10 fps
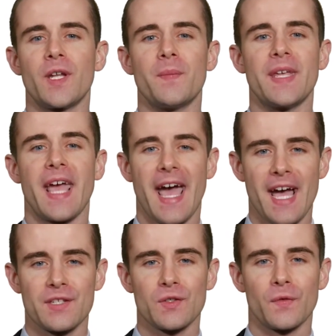can be
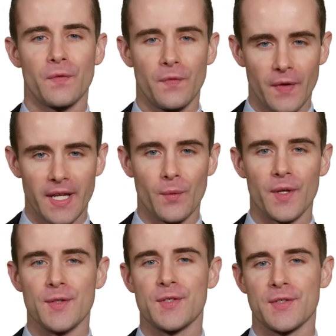hassle-free
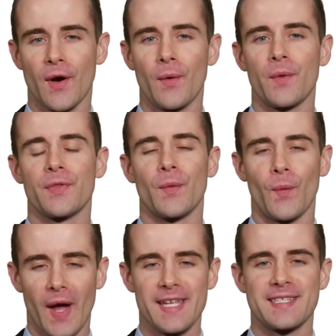when you start with the
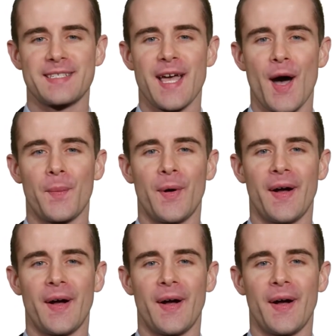right step.